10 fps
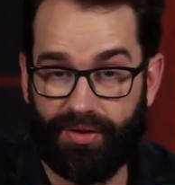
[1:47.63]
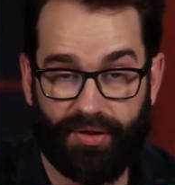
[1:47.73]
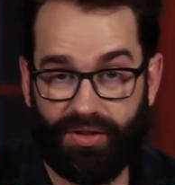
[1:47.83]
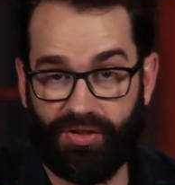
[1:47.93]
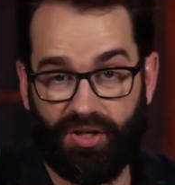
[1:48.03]
And
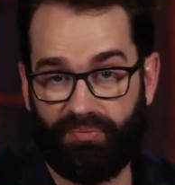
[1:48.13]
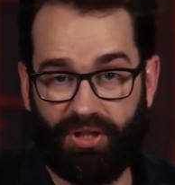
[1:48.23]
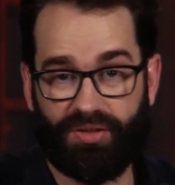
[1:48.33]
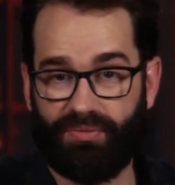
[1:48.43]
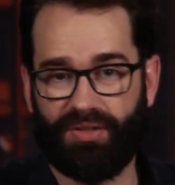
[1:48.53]
so this is all
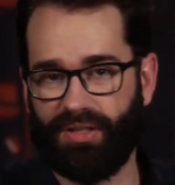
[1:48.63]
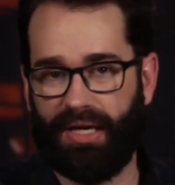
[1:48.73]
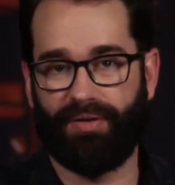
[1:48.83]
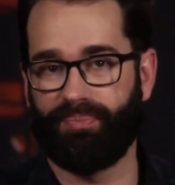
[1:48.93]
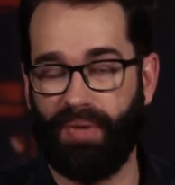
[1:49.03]
just
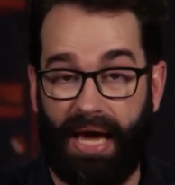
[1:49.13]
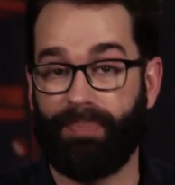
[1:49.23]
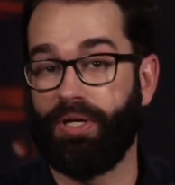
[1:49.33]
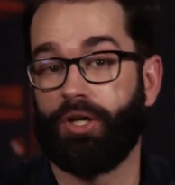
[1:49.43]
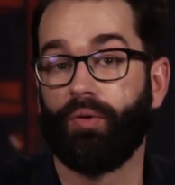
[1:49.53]
kind of a happy